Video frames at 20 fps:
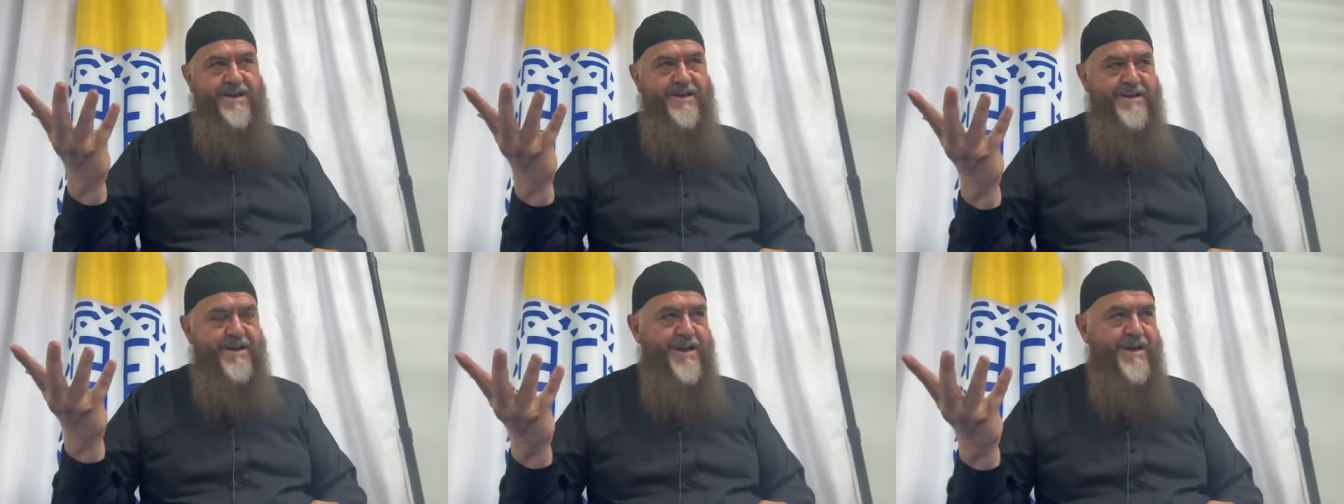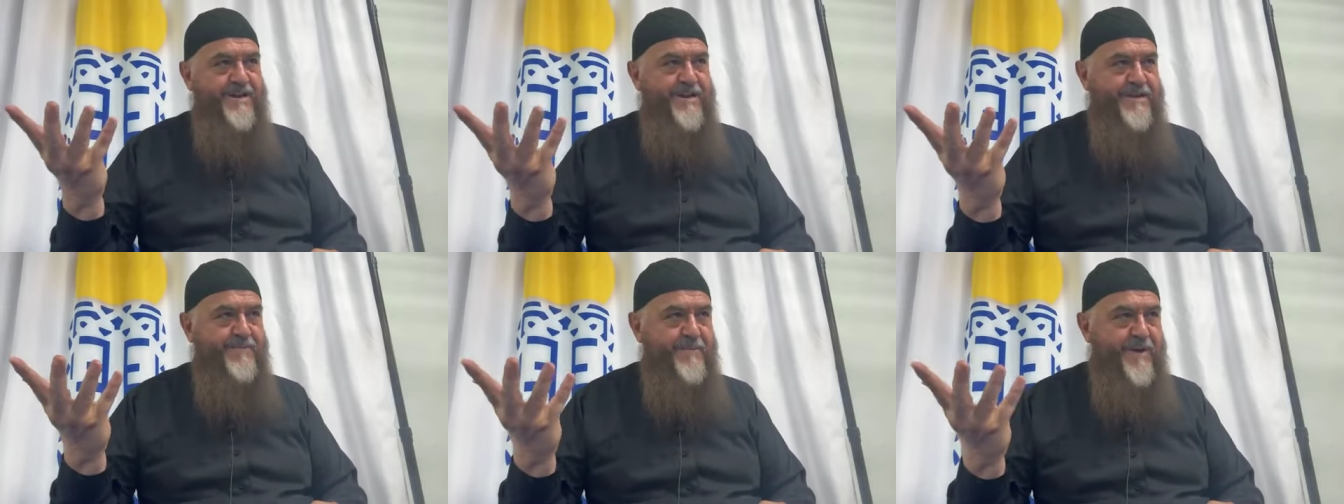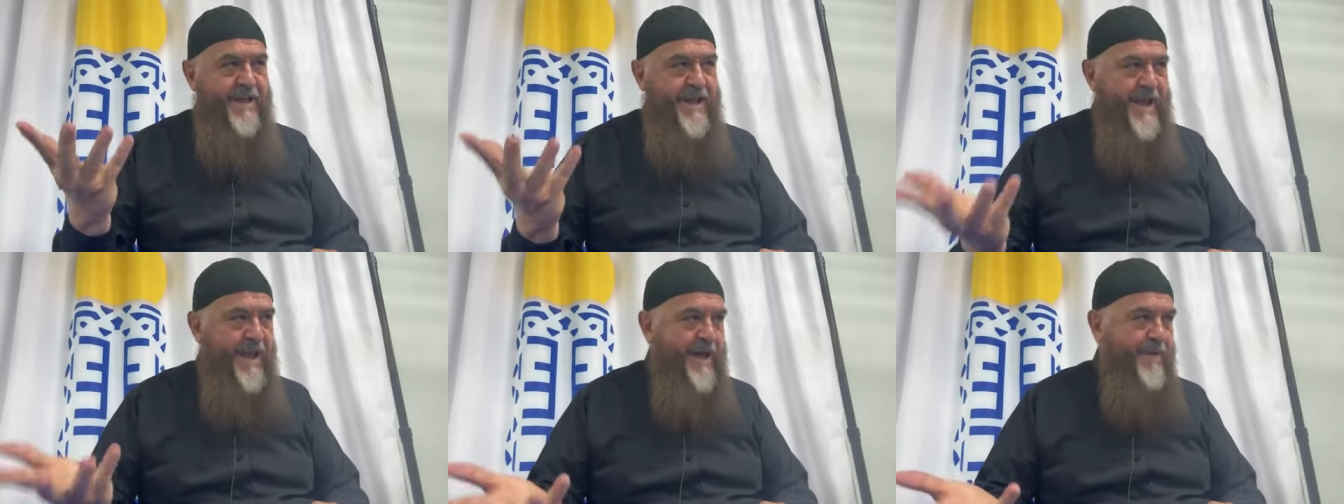and, and
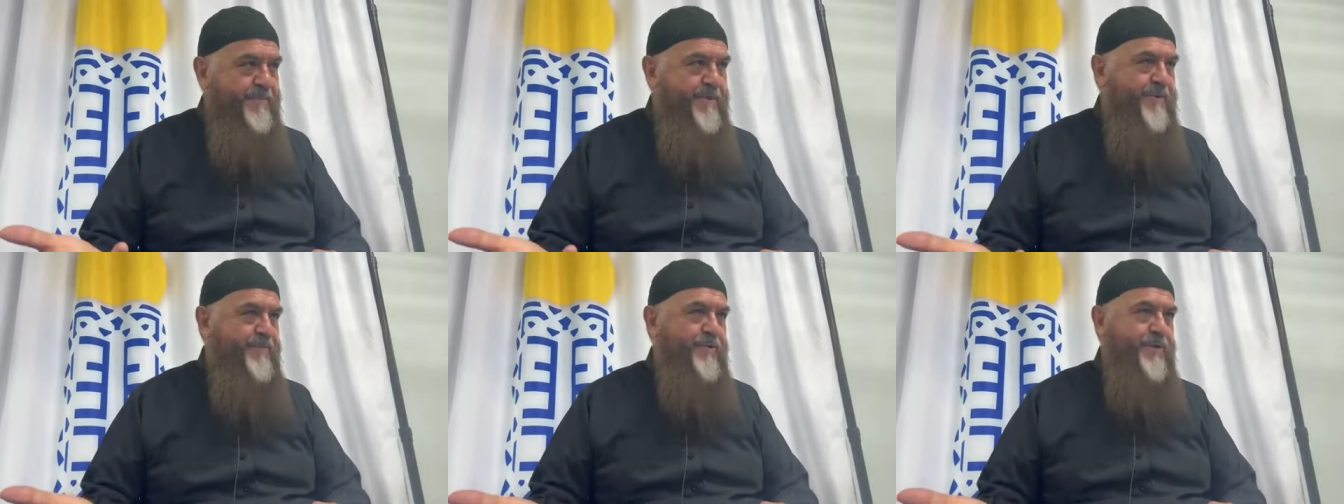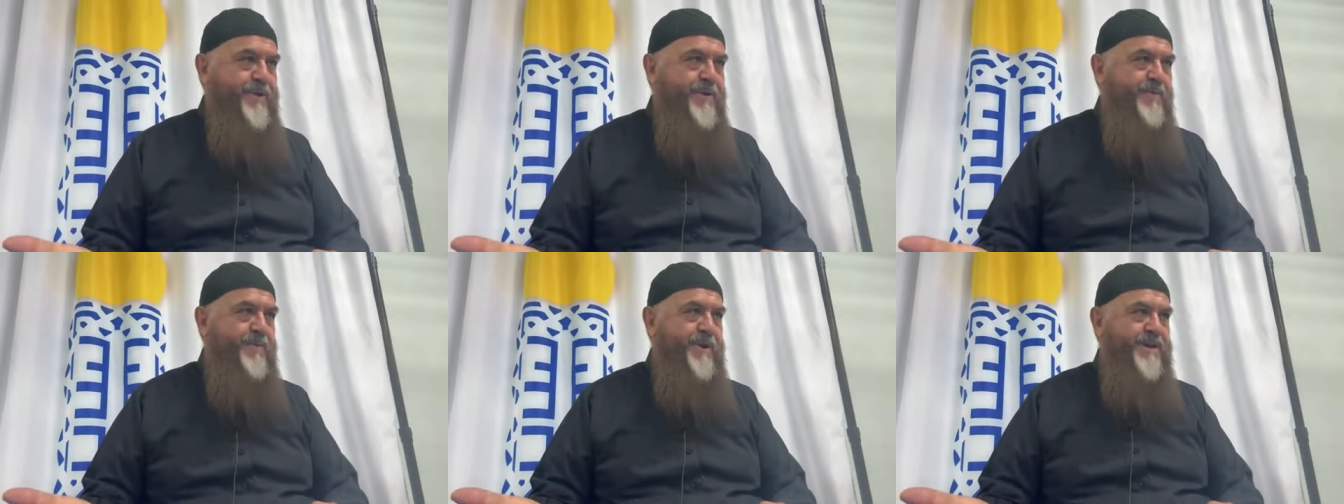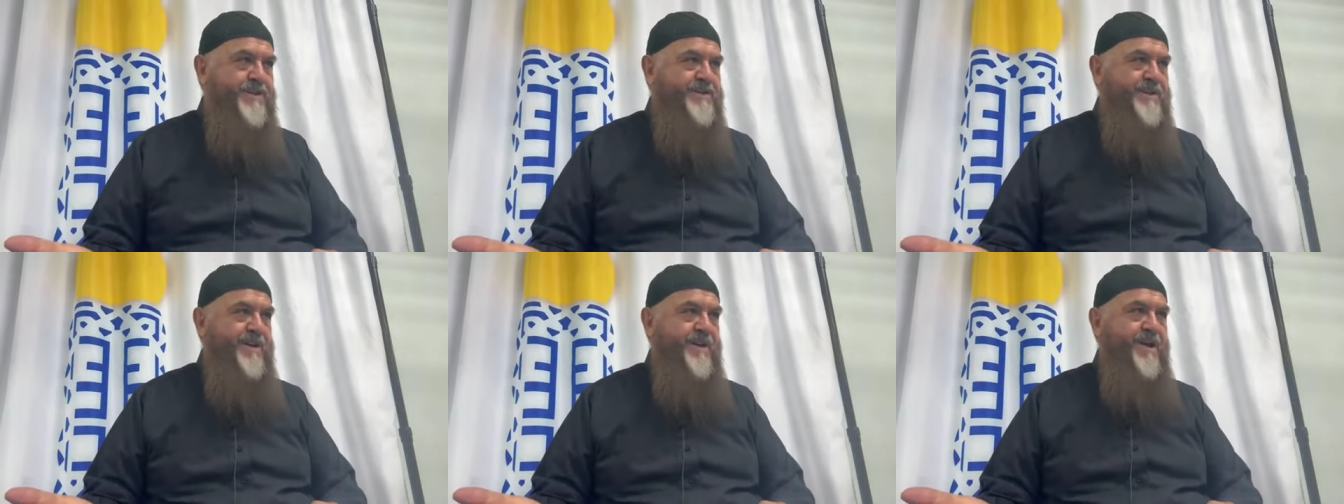be happy for the
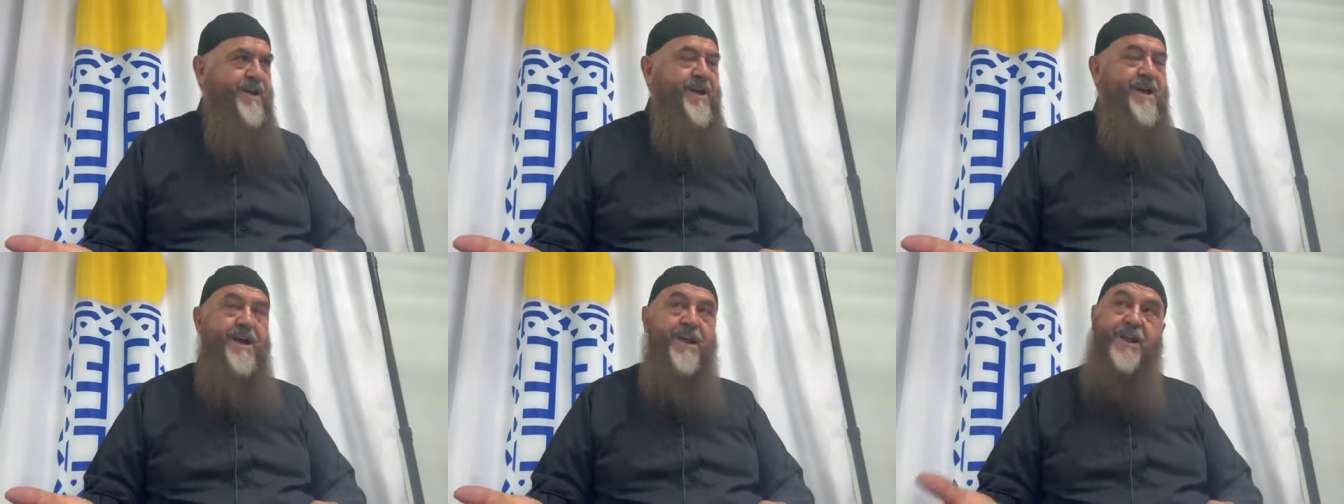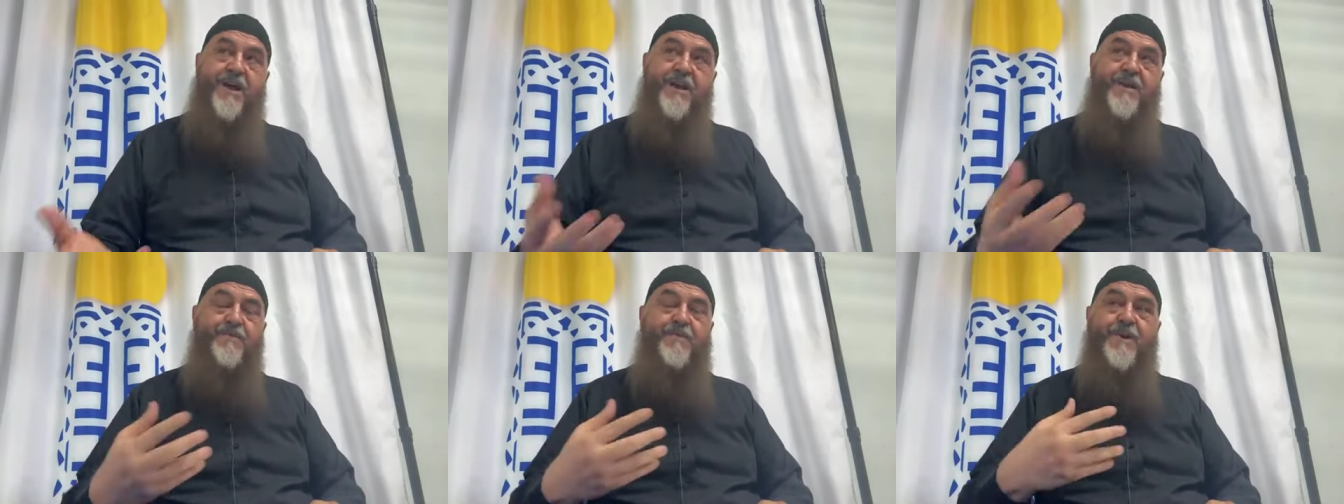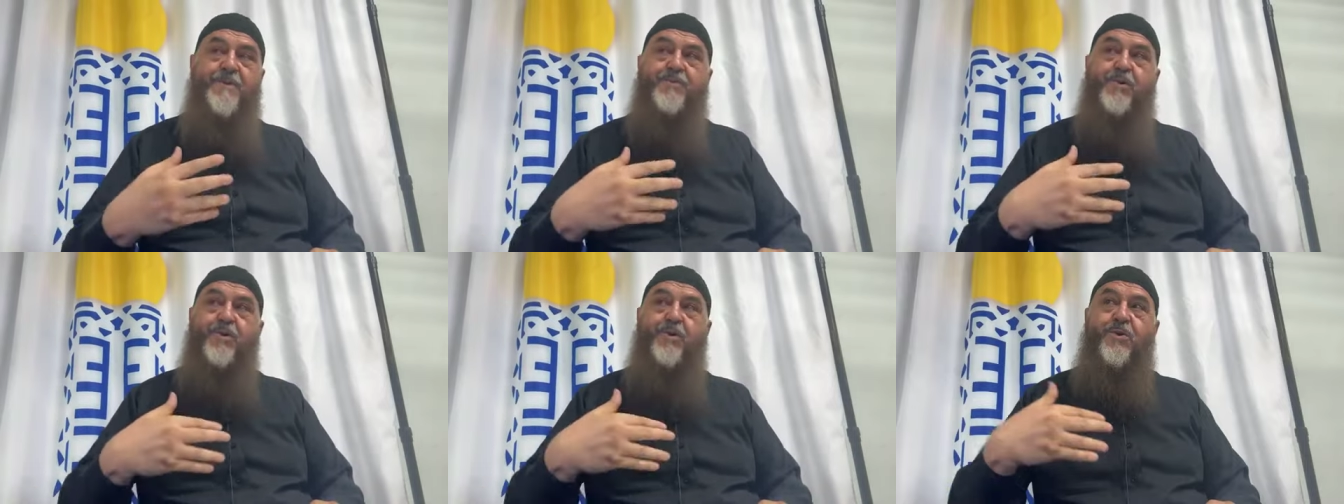blessing. A lot
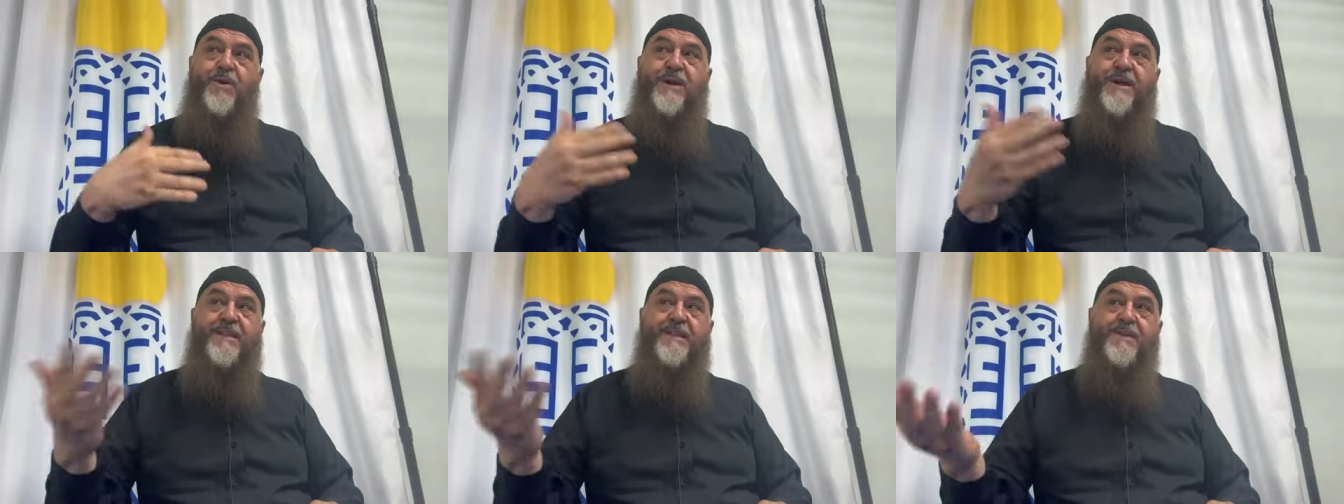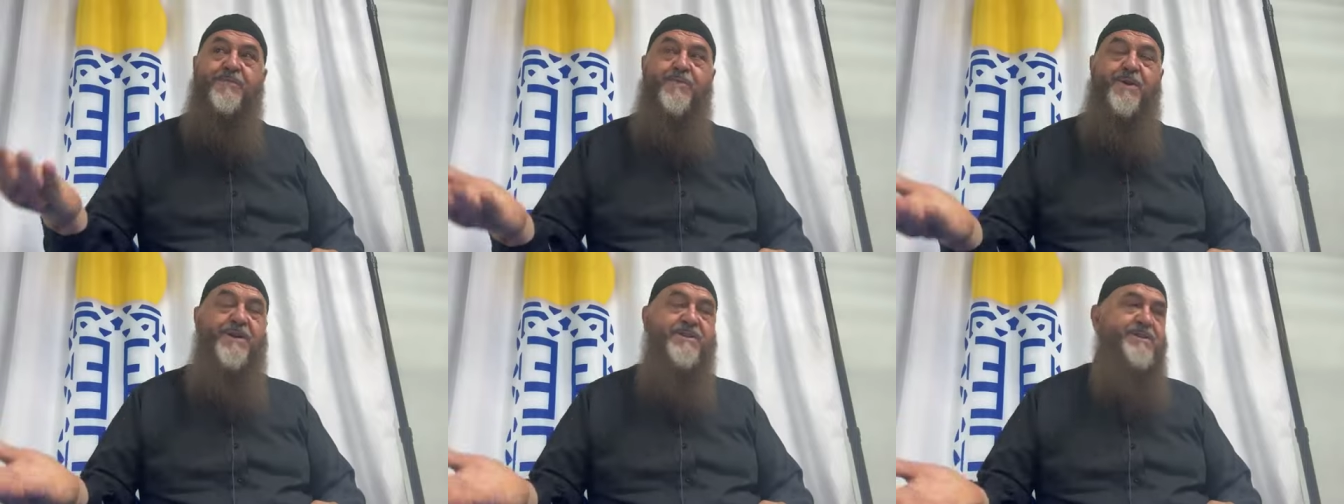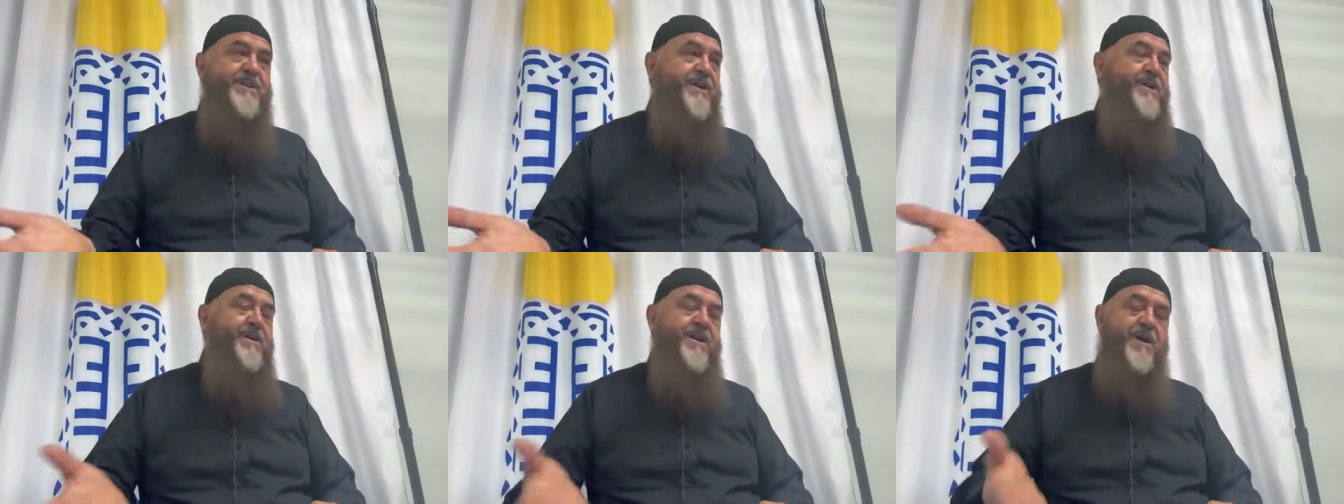of people look at the
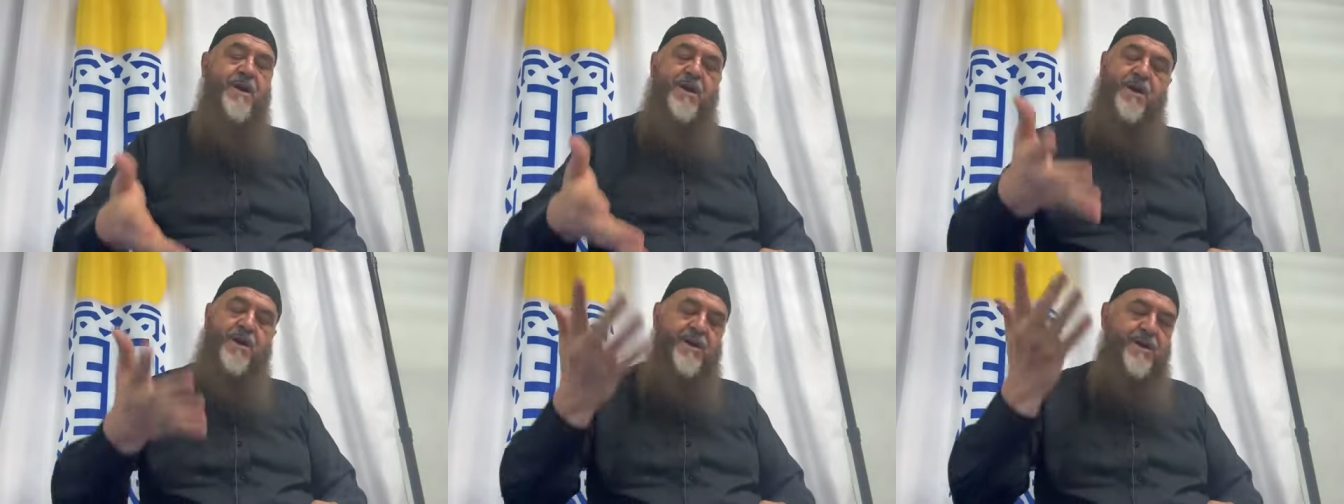blessing.